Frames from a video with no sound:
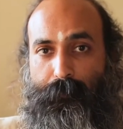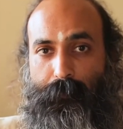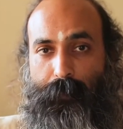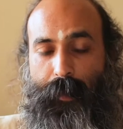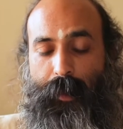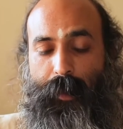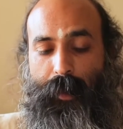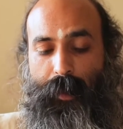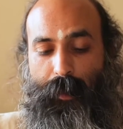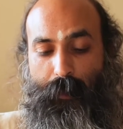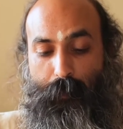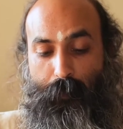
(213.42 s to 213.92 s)

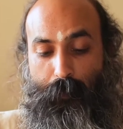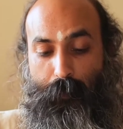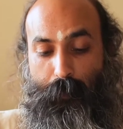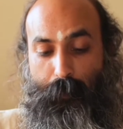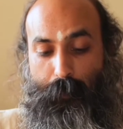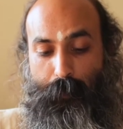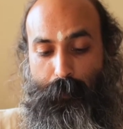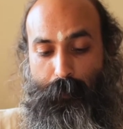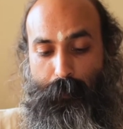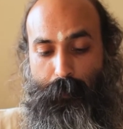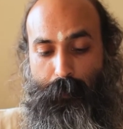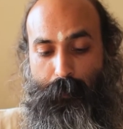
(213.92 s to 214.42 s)
yeah presence.
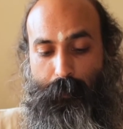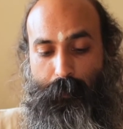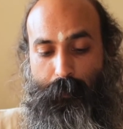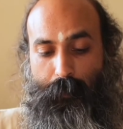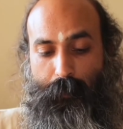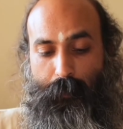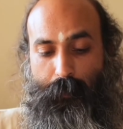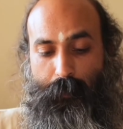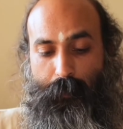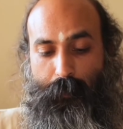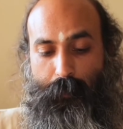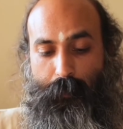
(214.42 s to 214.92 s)

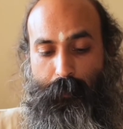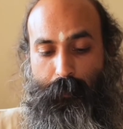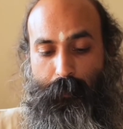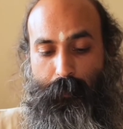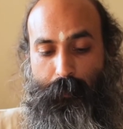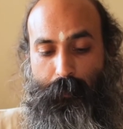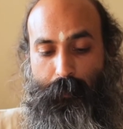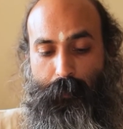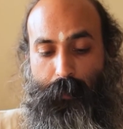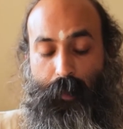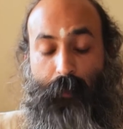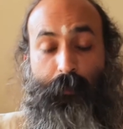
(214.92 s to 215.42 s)

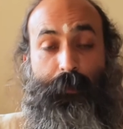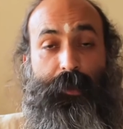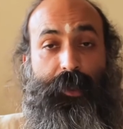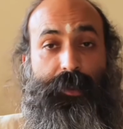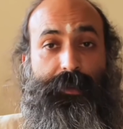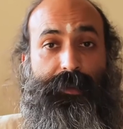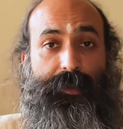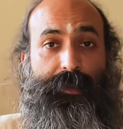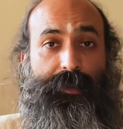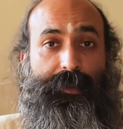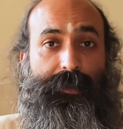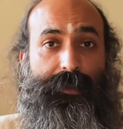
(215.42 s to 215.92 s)
the
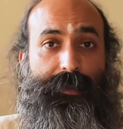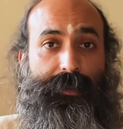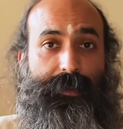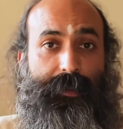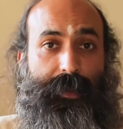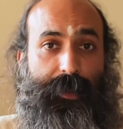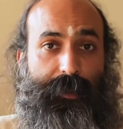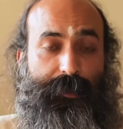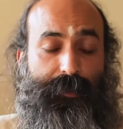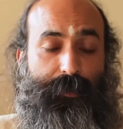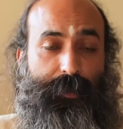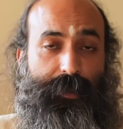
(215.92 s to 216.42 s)
presence
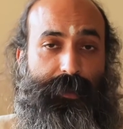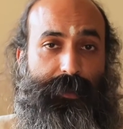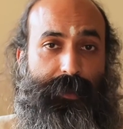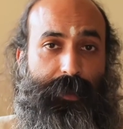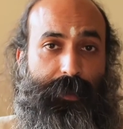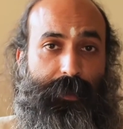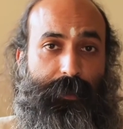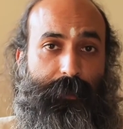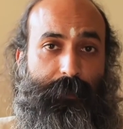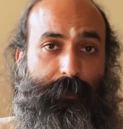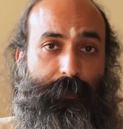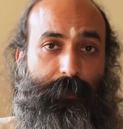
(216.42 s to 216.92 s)
as we
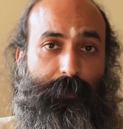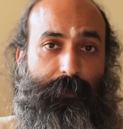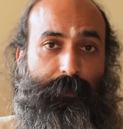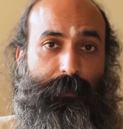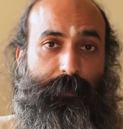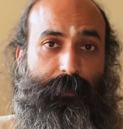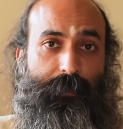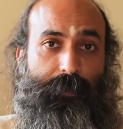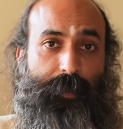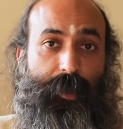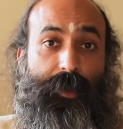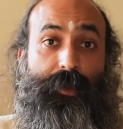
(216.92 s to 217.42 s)
say
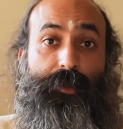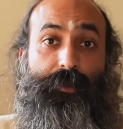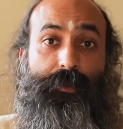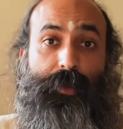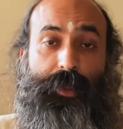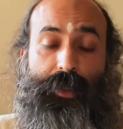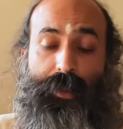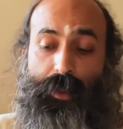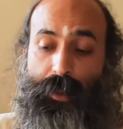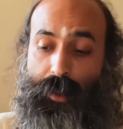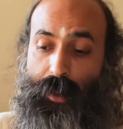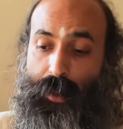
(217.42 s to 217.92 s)
that is
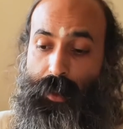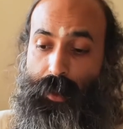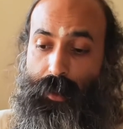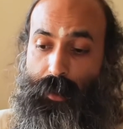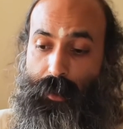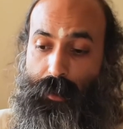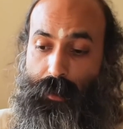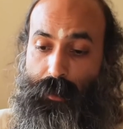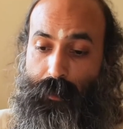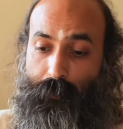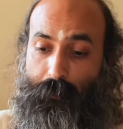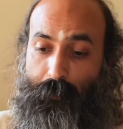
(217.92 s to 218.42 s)
when
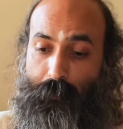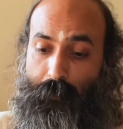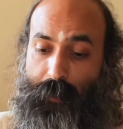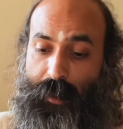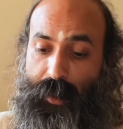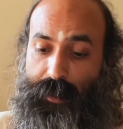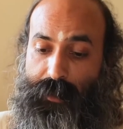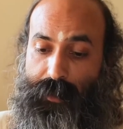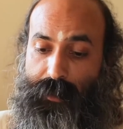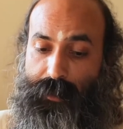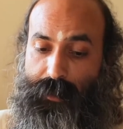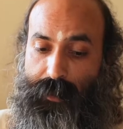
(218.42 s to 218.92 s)
uh,
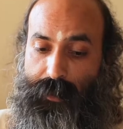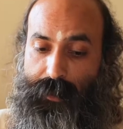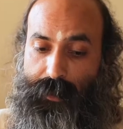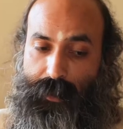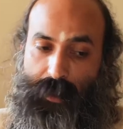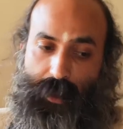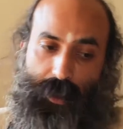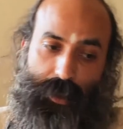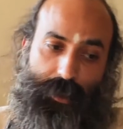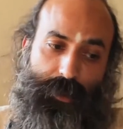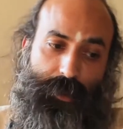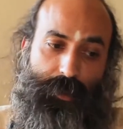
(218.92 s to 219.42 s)
presence is
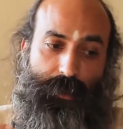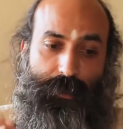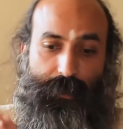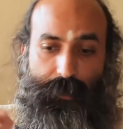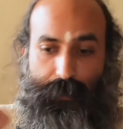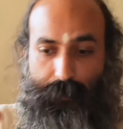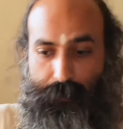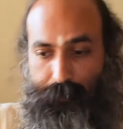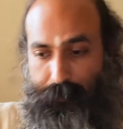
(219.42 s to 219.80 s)
needed